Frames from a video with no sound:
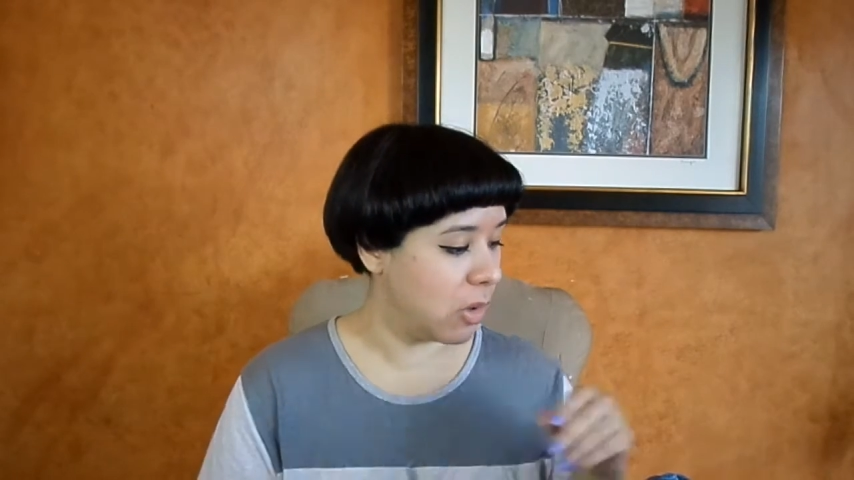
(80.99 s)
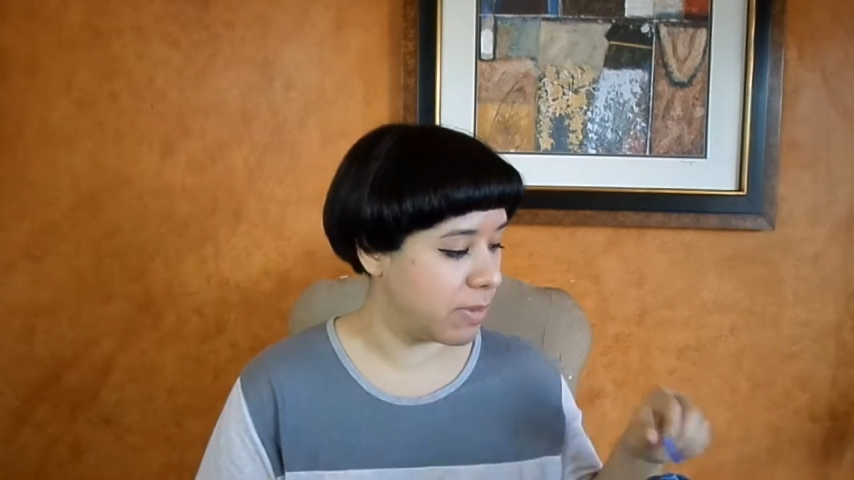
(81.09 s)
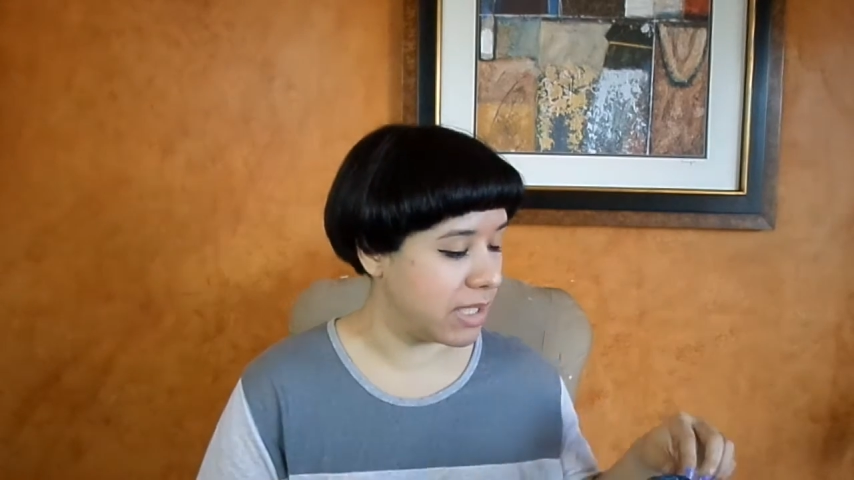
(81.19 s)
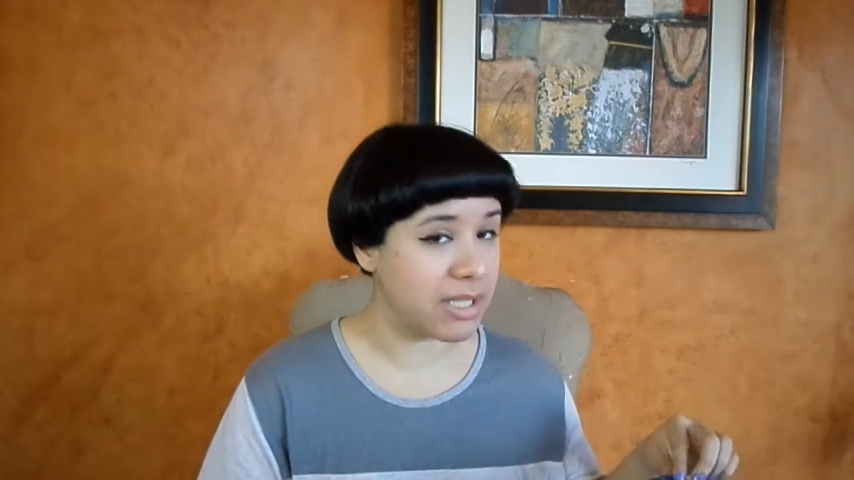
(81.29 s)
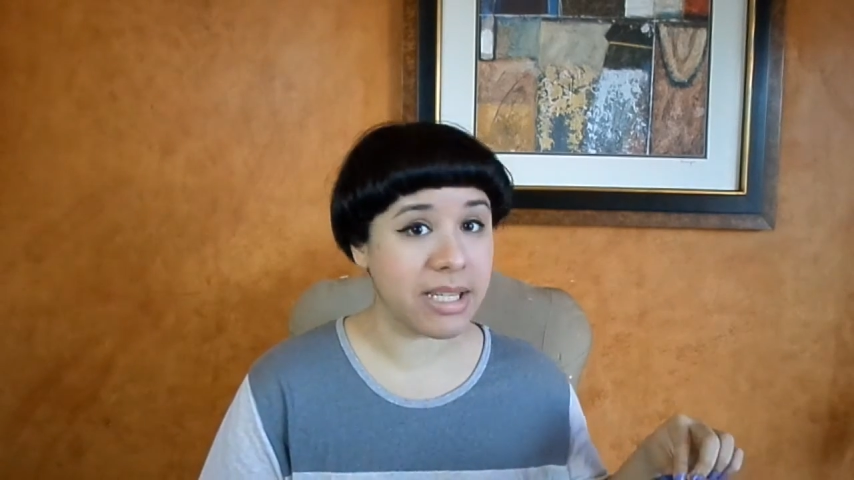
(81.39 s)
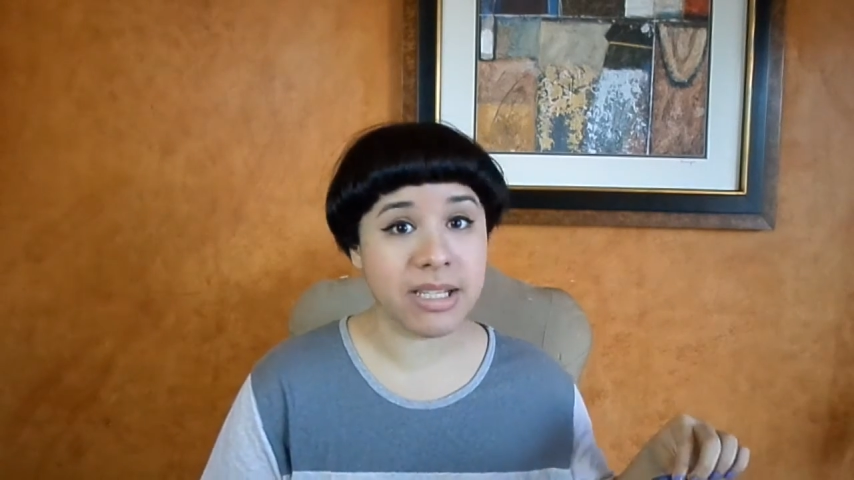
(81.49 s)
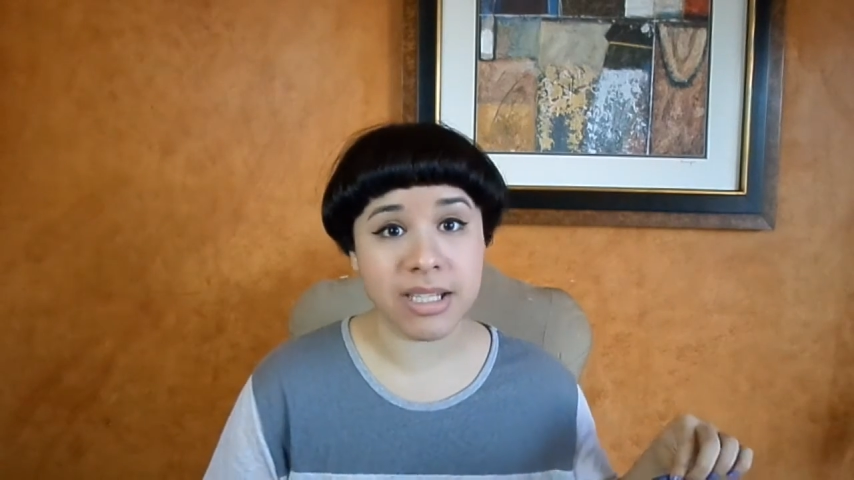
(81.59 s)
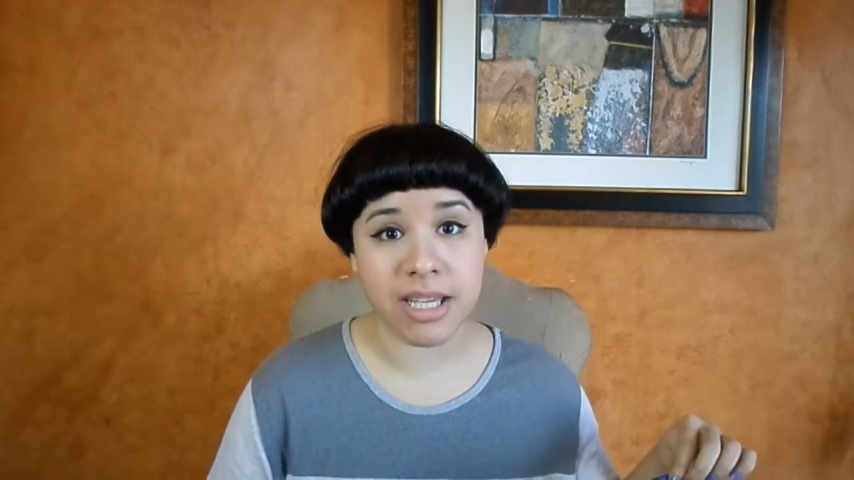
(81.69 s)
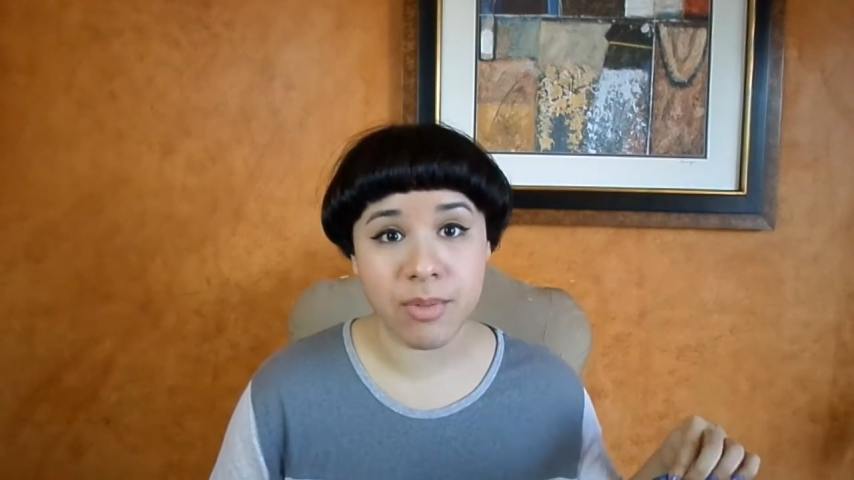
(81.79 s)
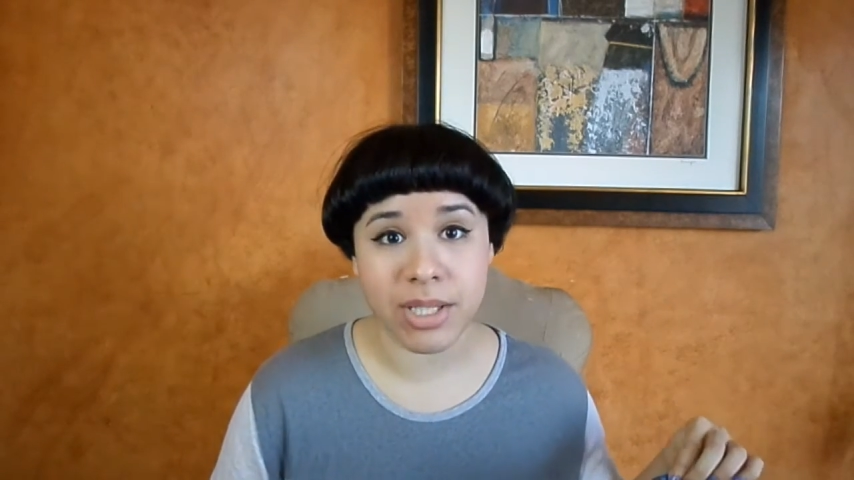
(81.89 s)
open this and
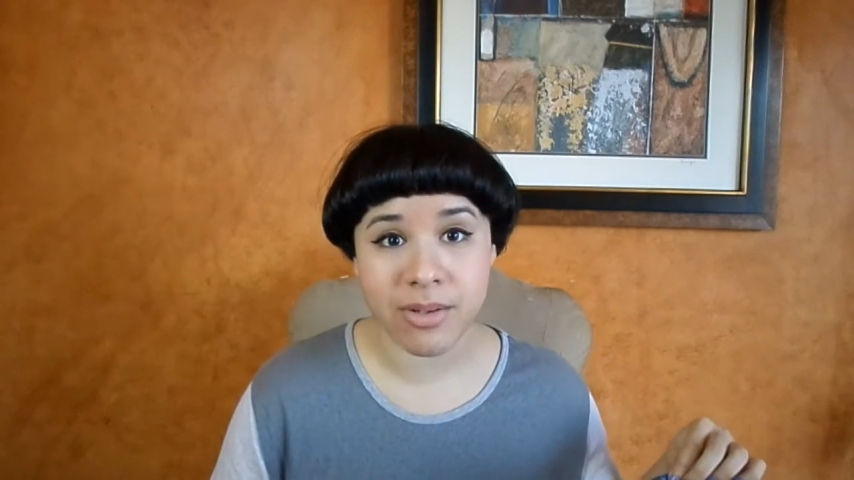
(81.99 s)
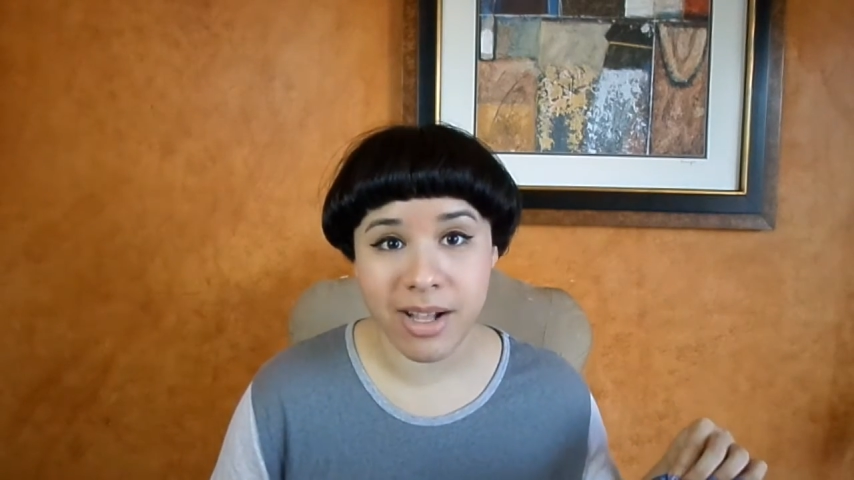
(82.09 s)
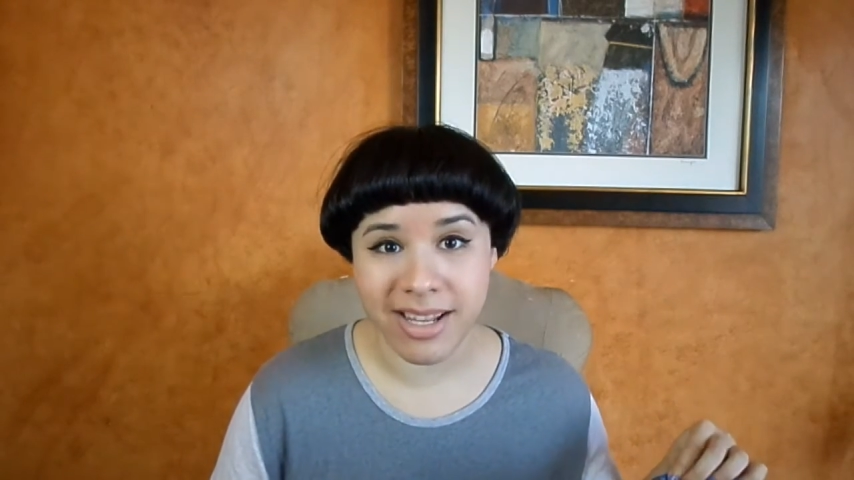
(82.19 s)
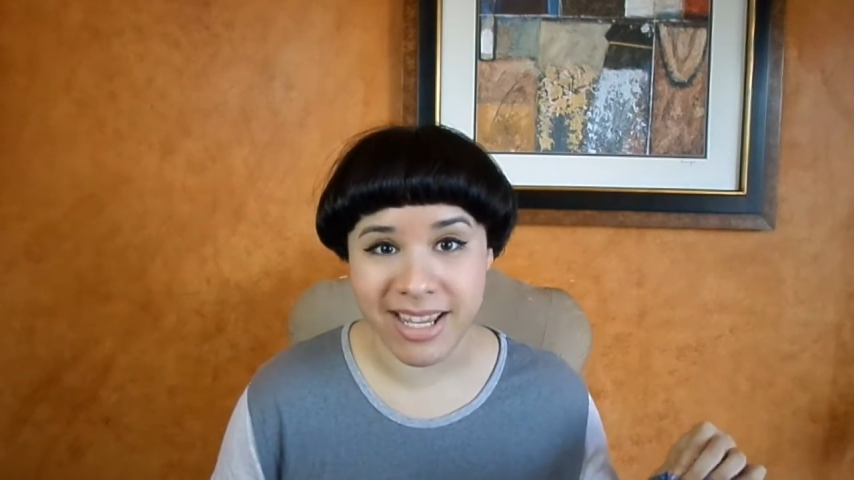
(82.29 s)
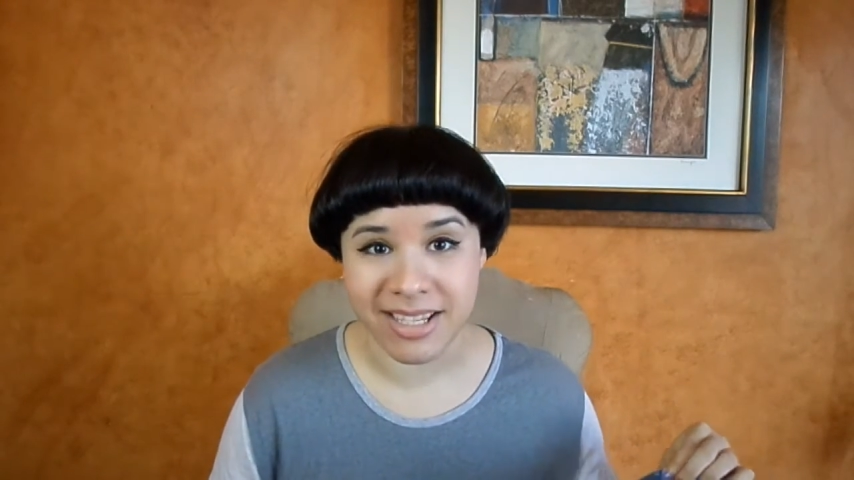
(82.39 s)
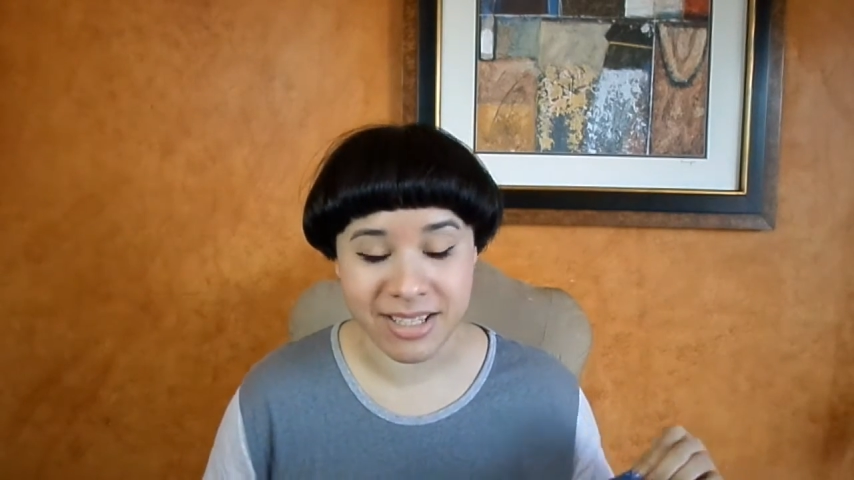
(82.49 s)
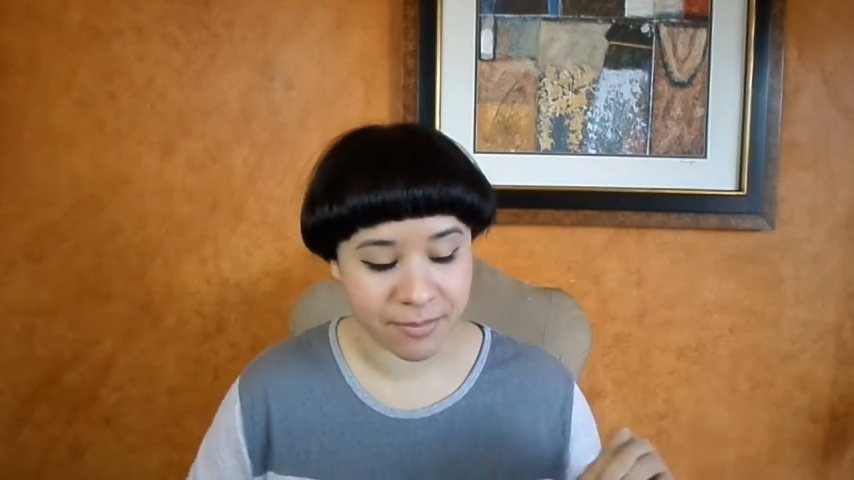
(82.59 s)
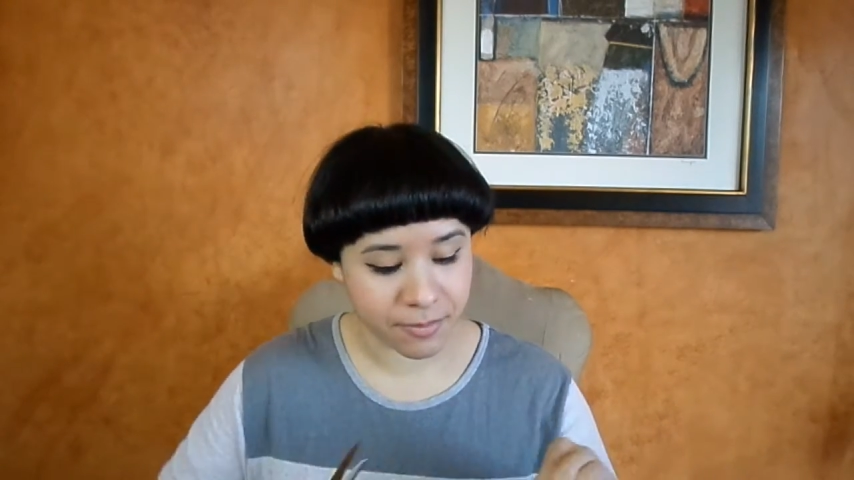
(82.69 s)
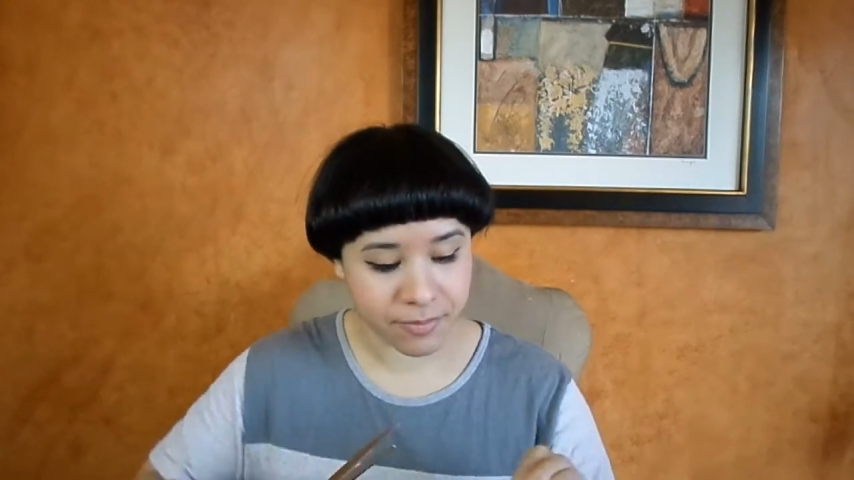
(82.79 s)
see what the quality is.